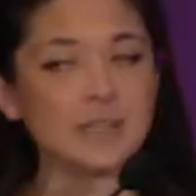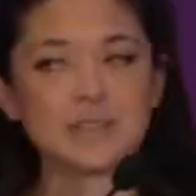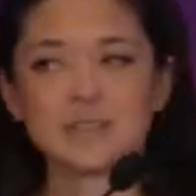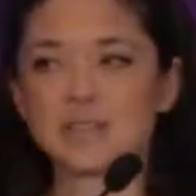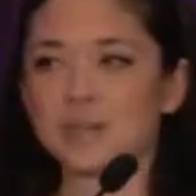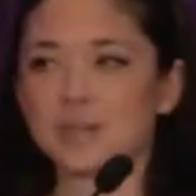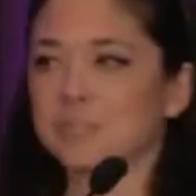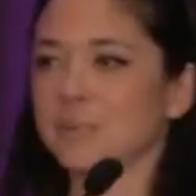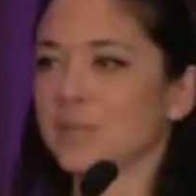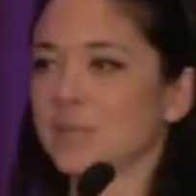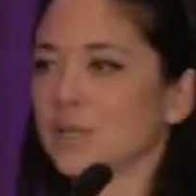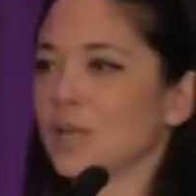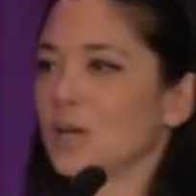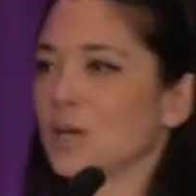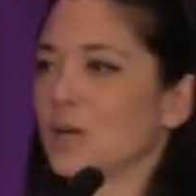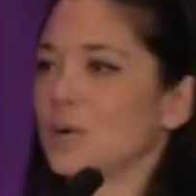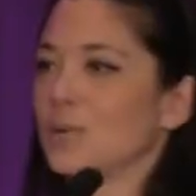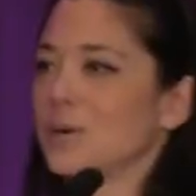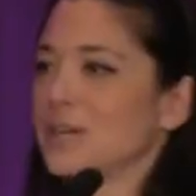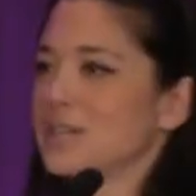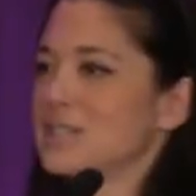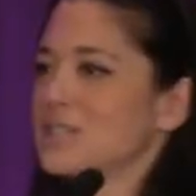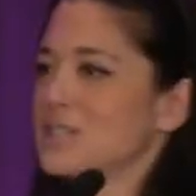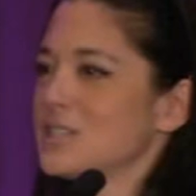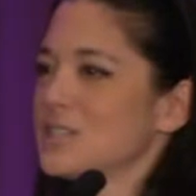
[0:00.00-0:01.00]
that below
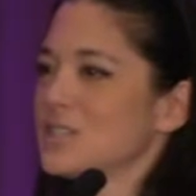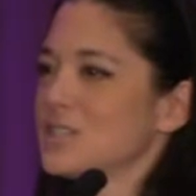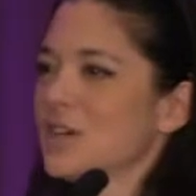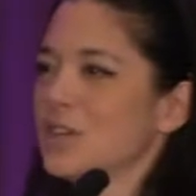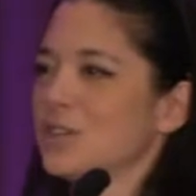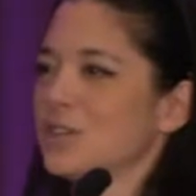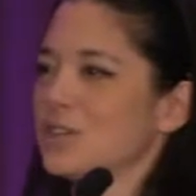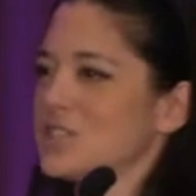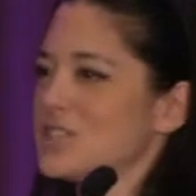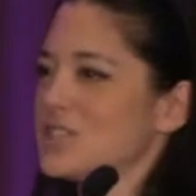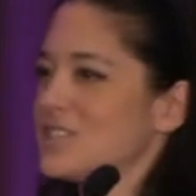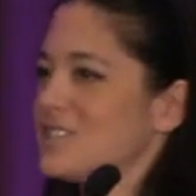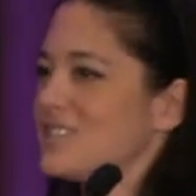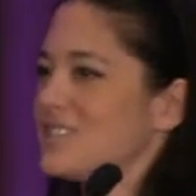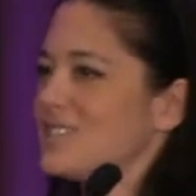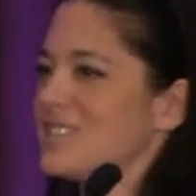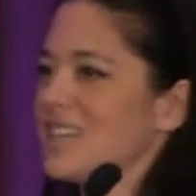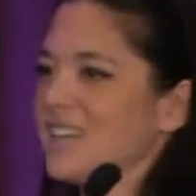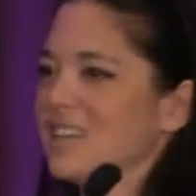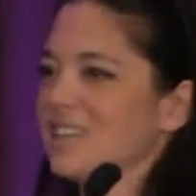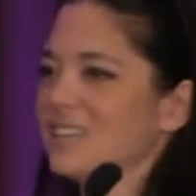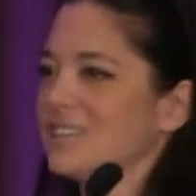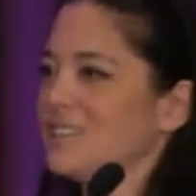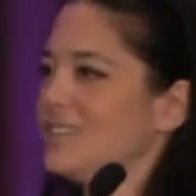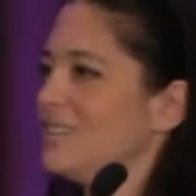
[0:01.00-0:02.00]
us is all the
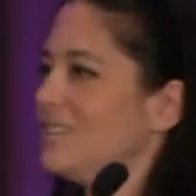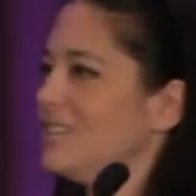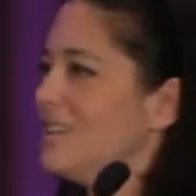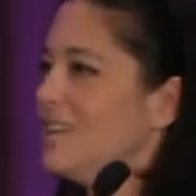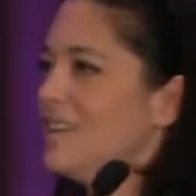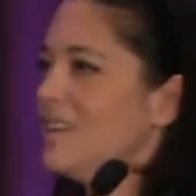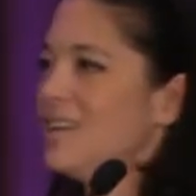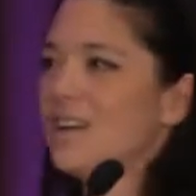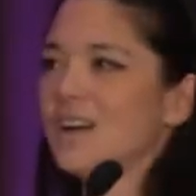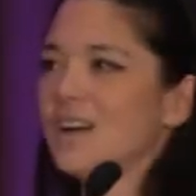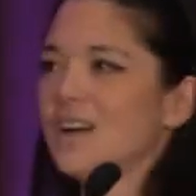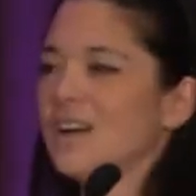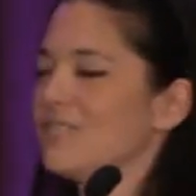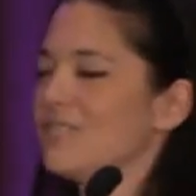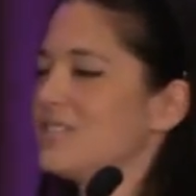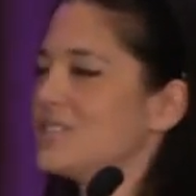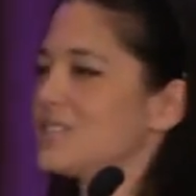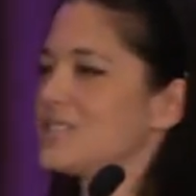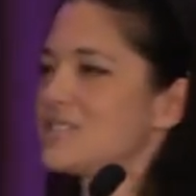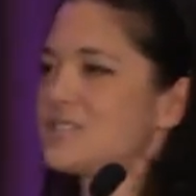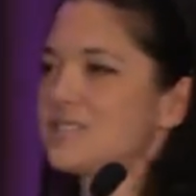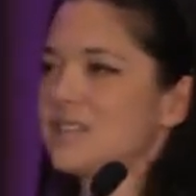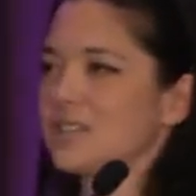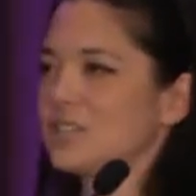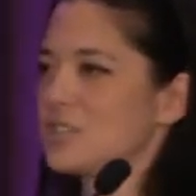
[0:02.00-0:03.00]
steel of the
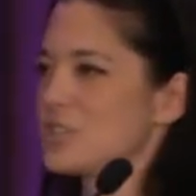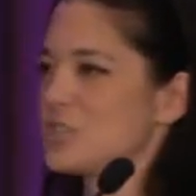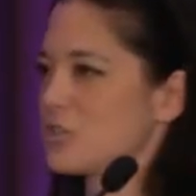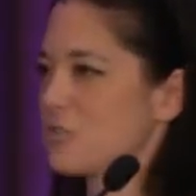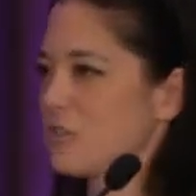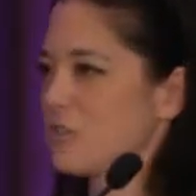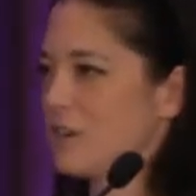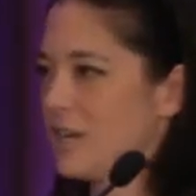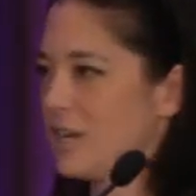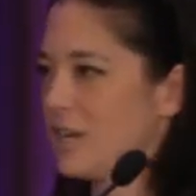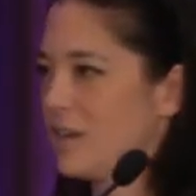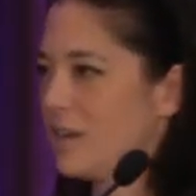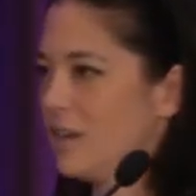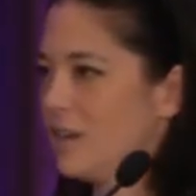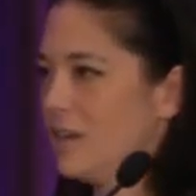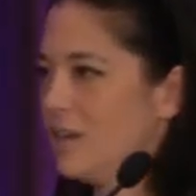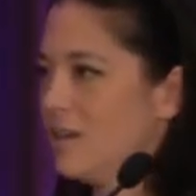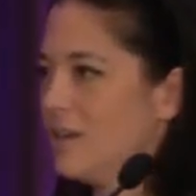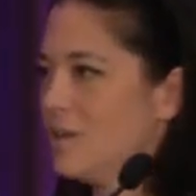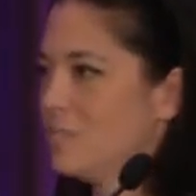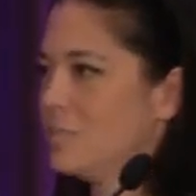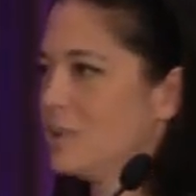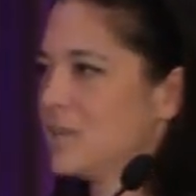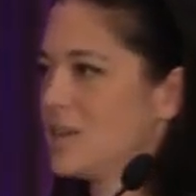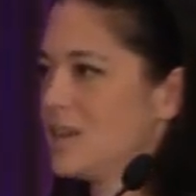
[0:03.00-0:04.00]
century,
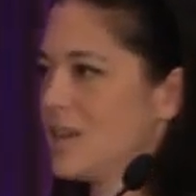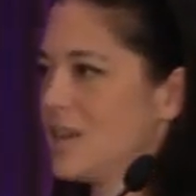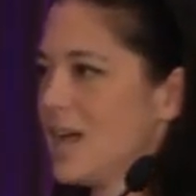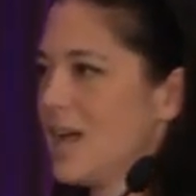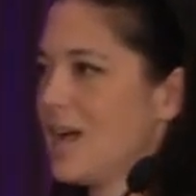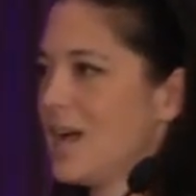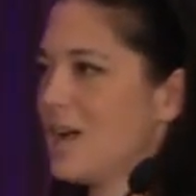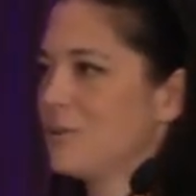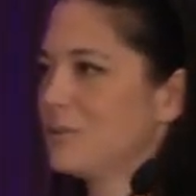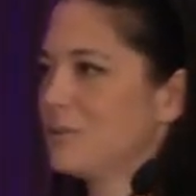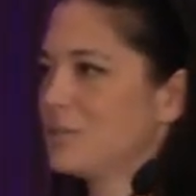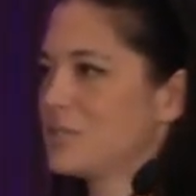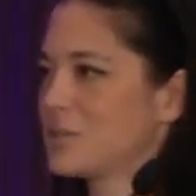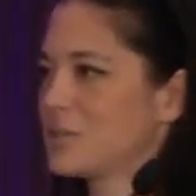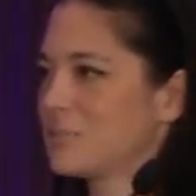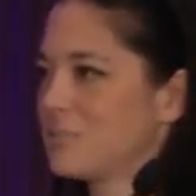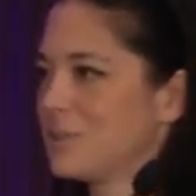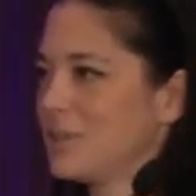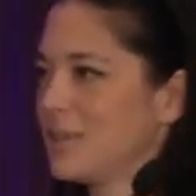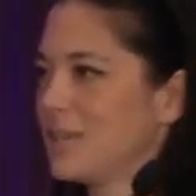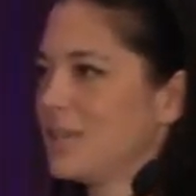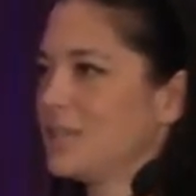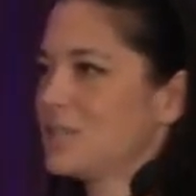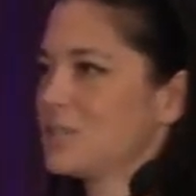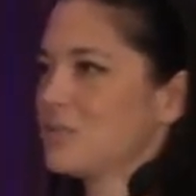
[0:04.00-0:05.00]
but now it's a
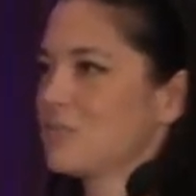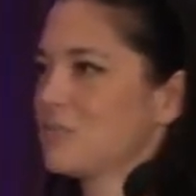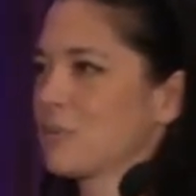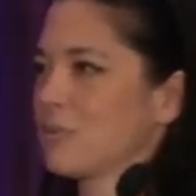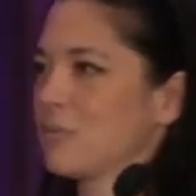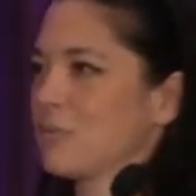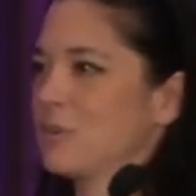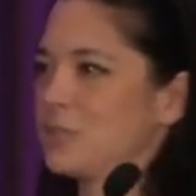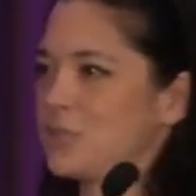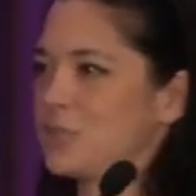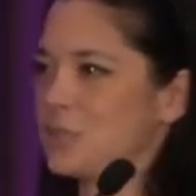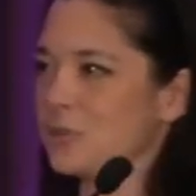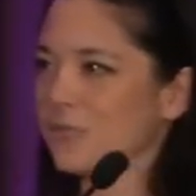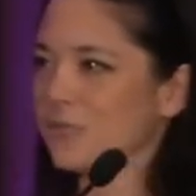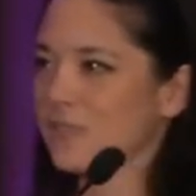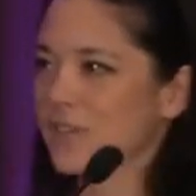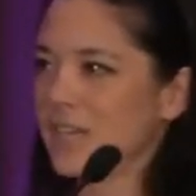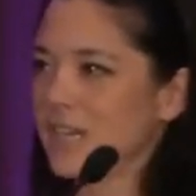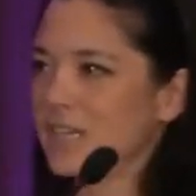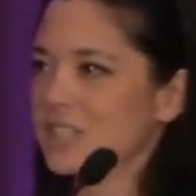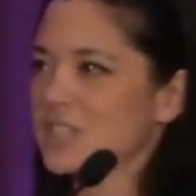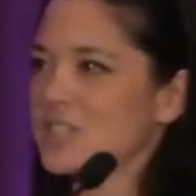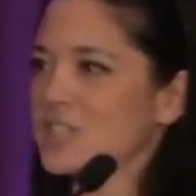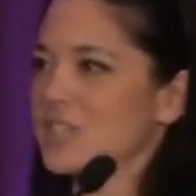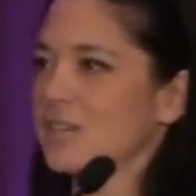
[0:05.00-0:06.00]
place for
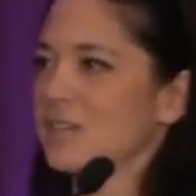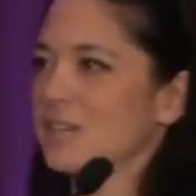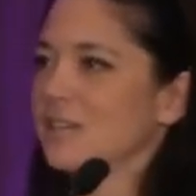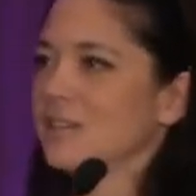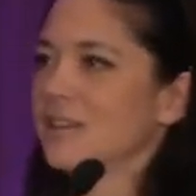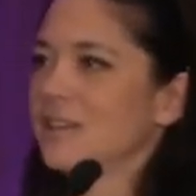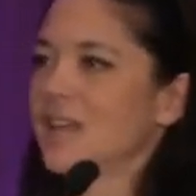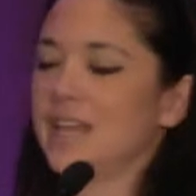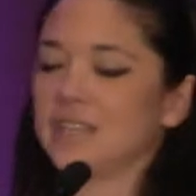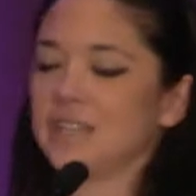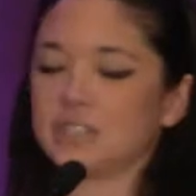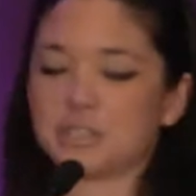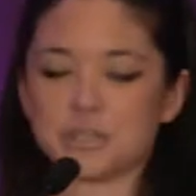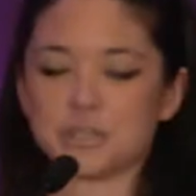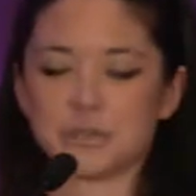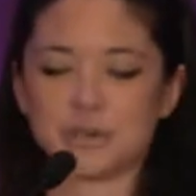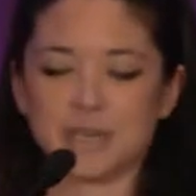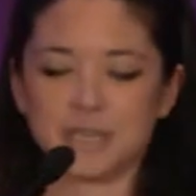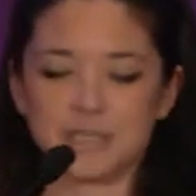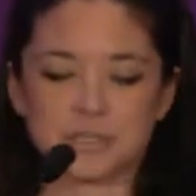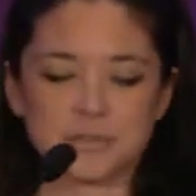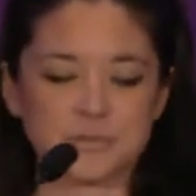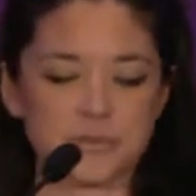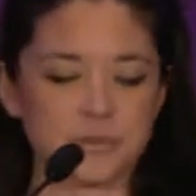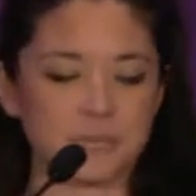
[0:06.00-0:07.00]
rejuvenation and
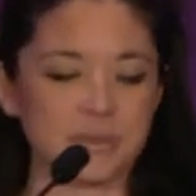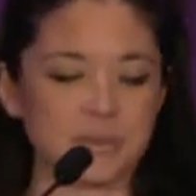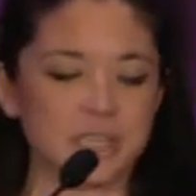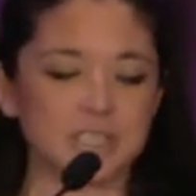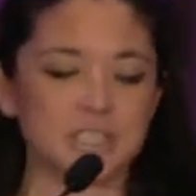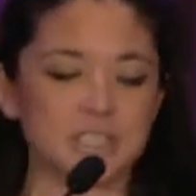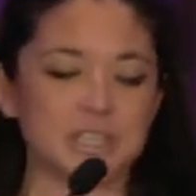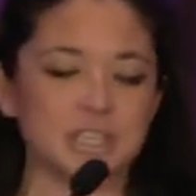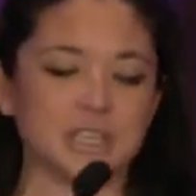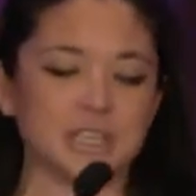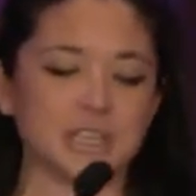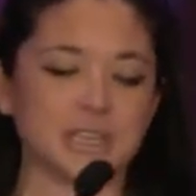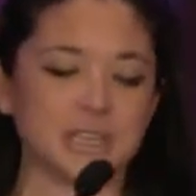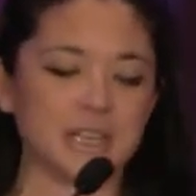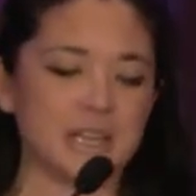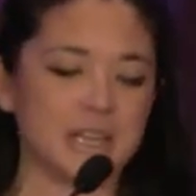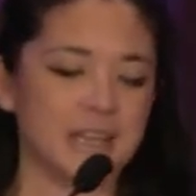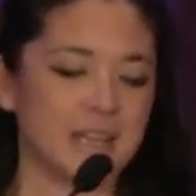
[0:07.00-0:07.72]
transformation.